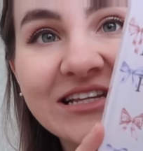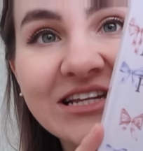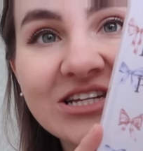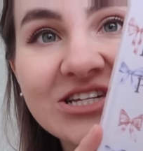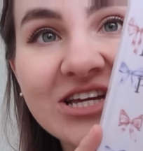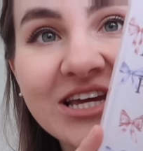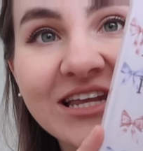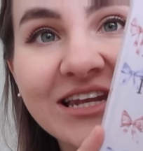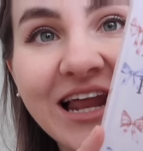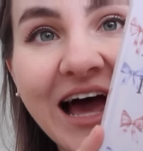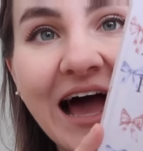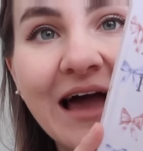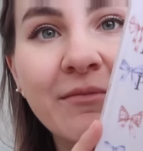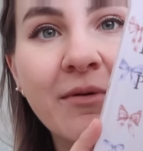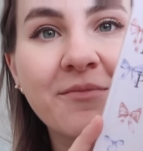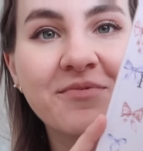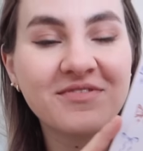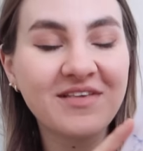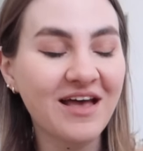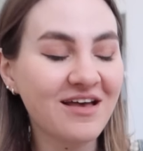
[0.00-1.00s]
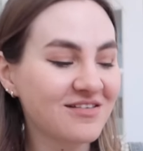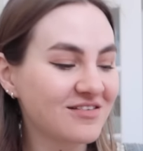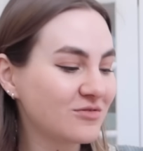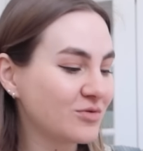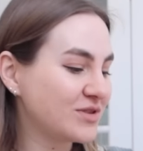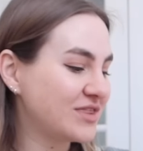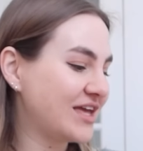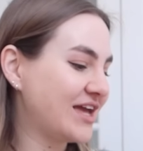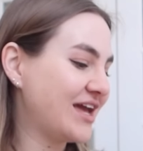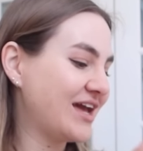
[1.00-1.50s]
edition. I'm obsessed
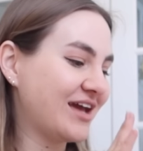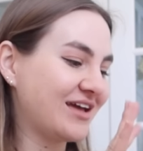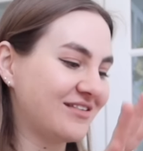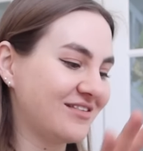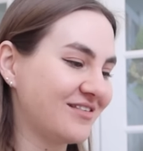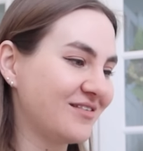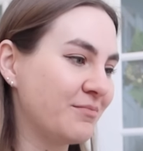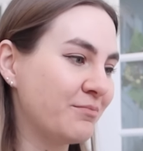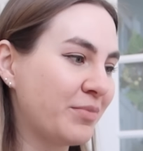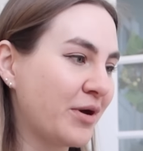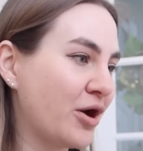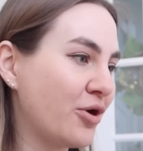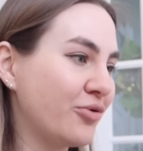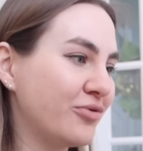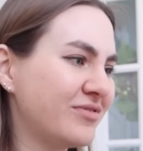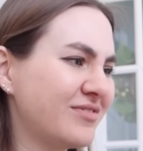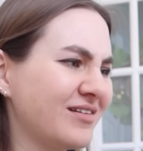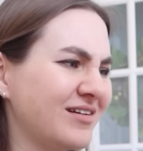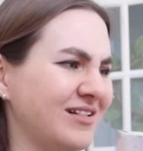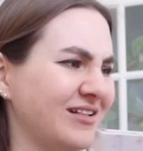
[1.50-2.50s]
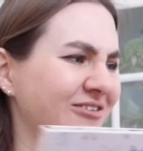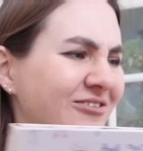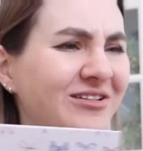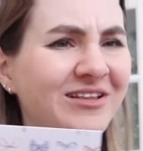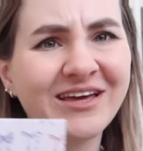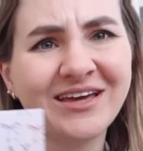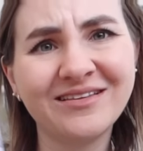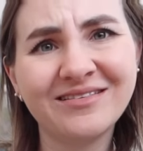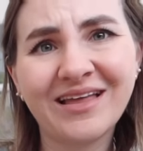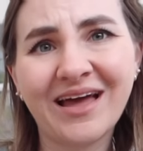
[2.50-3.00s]
with it. It's bows,
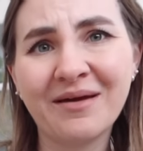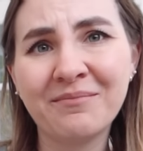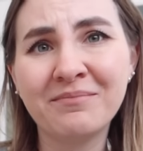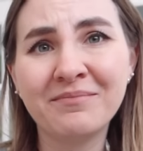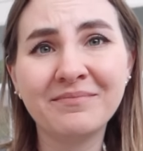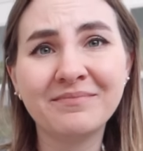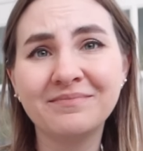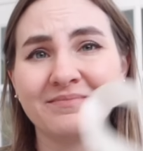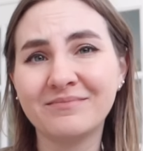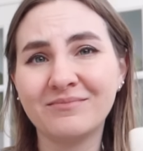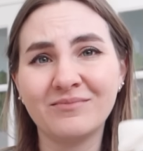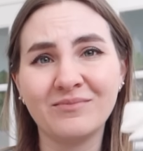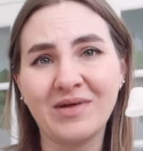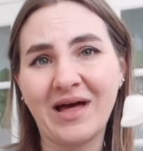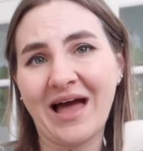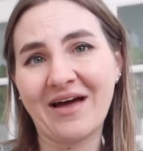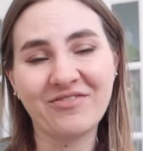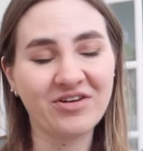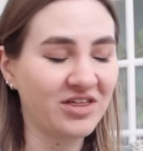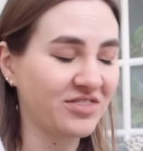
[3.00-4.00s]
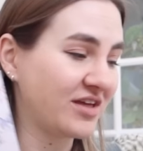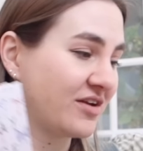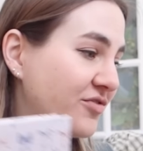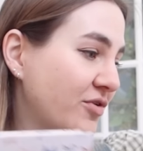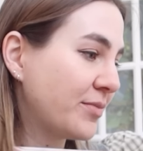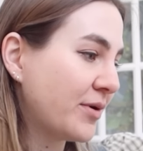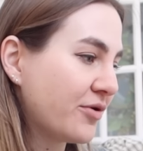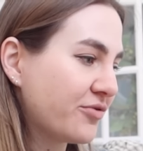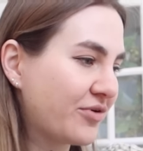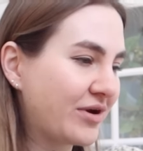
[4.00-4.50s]
clearly. I'm having a thing
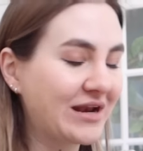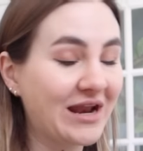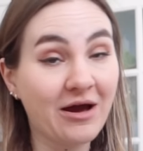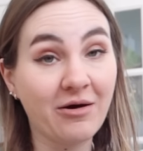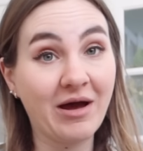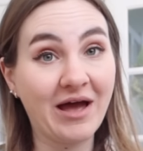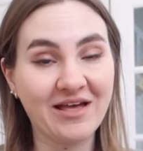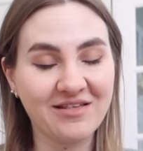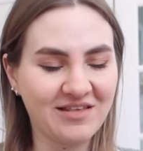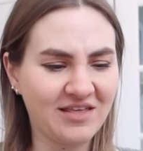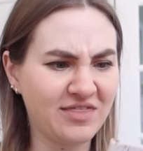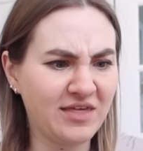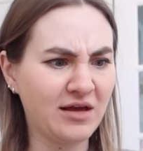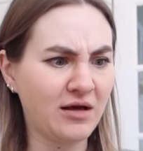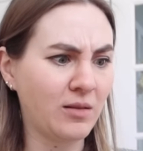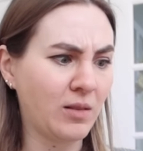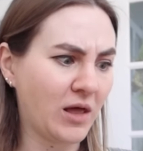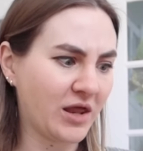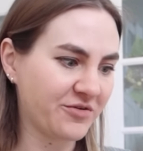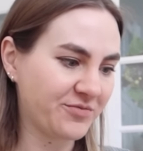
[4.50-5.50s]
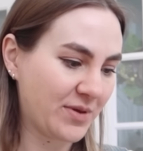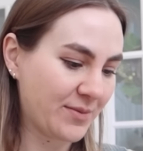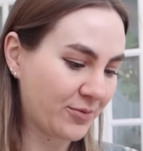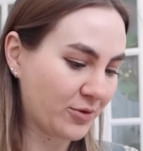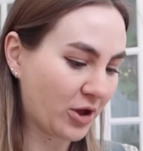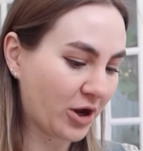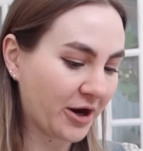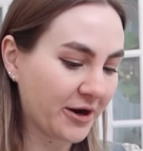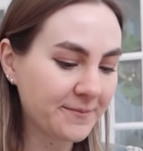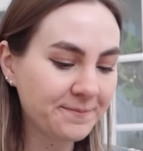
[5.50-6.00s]
for bows right now, as I think a lot of
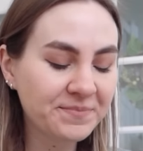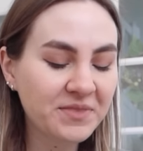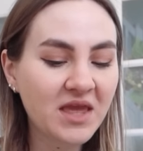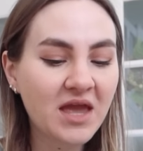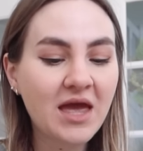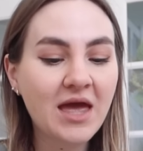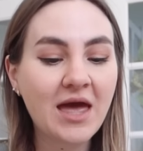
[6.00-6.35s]
people are.